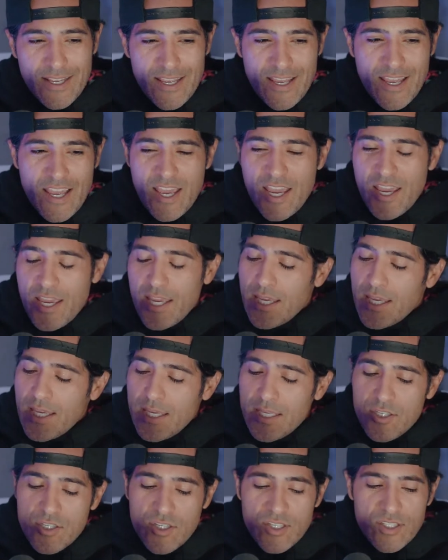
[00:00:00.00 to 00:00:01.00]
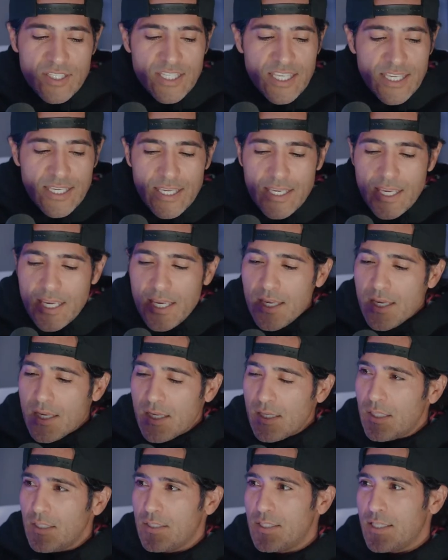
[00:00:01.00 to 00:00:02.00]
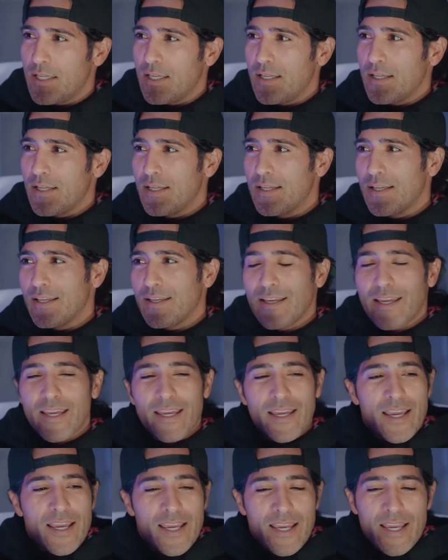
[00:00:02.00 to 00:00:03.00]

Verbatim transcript: Cool. He just Shout killed Big it. Fish. Big